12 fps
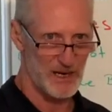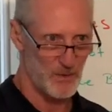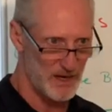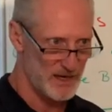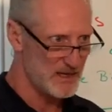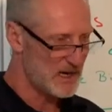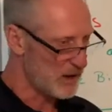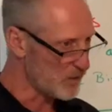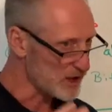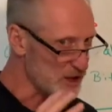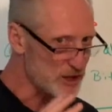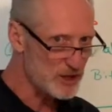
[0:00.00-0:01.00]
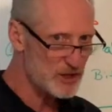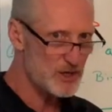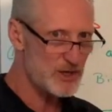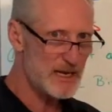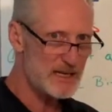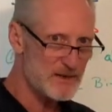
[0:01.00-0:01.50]
I want to
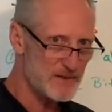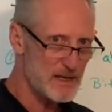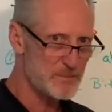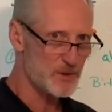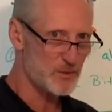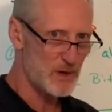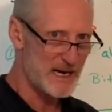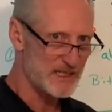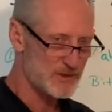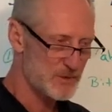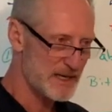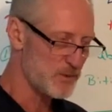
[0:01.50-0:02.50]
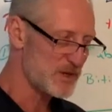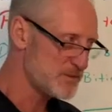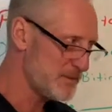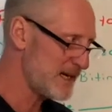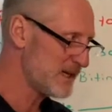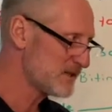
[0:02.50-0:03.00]
learn and develop the right swing, which
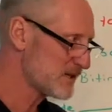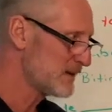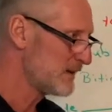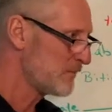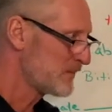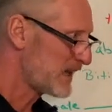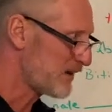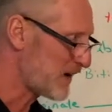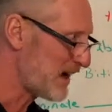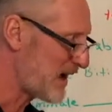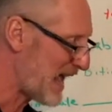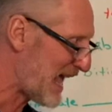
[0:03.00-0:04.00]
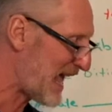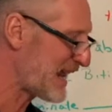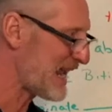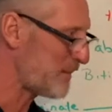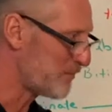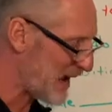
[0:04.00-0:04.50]
means if I've had
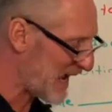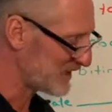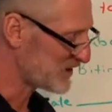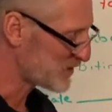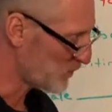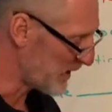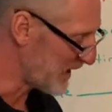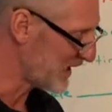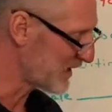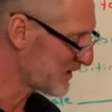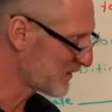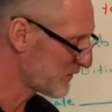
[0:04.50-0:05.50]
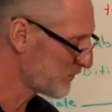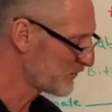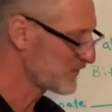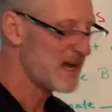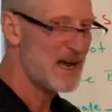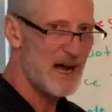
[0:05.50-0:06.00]
a bad swing,
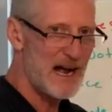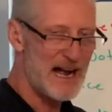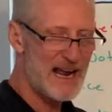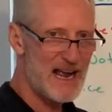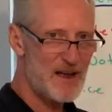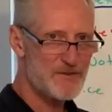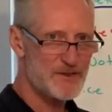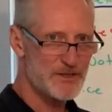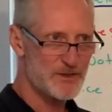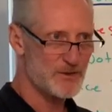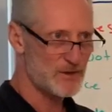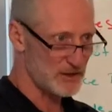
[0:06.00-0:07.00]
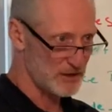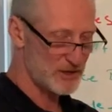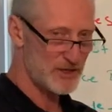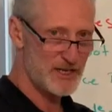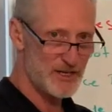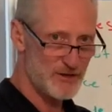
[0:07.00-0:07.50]
I have to
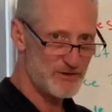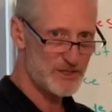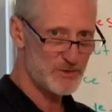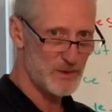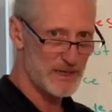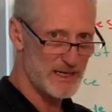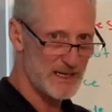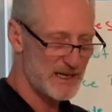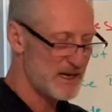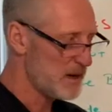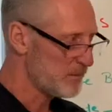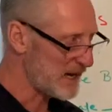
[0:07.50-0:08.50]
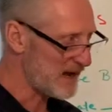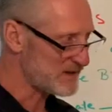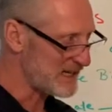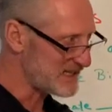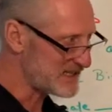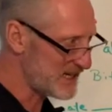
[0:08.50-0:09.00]
learn a new swing, but I have to
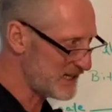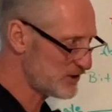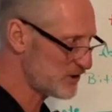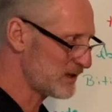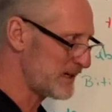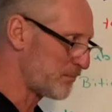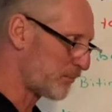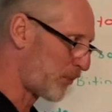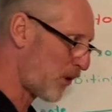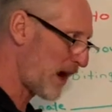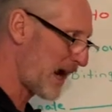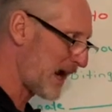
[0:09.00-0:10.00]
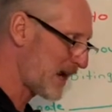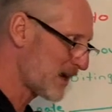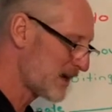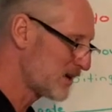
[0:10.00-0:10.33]
intentionally break